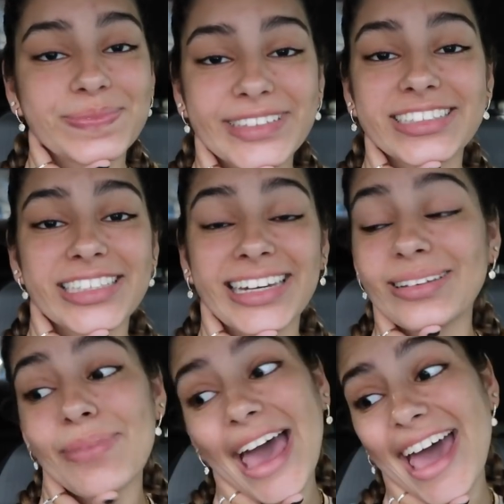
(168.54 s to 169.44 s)
it's kind
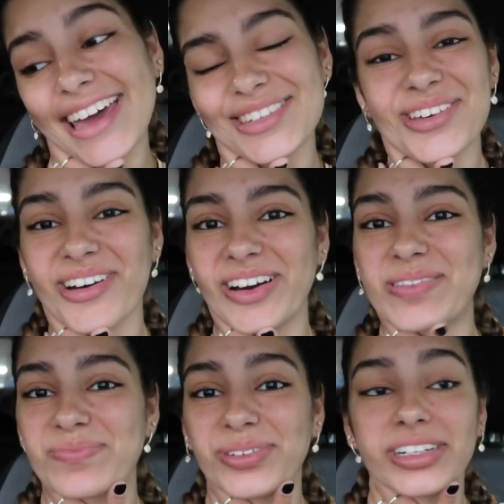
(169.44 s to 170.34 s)
of bad. So
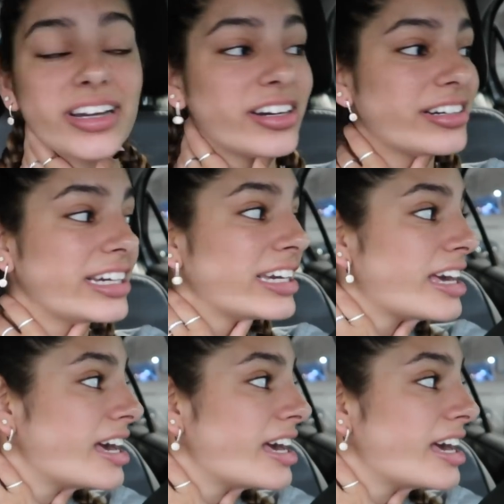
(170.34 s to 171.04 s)
I'm pretty hungry,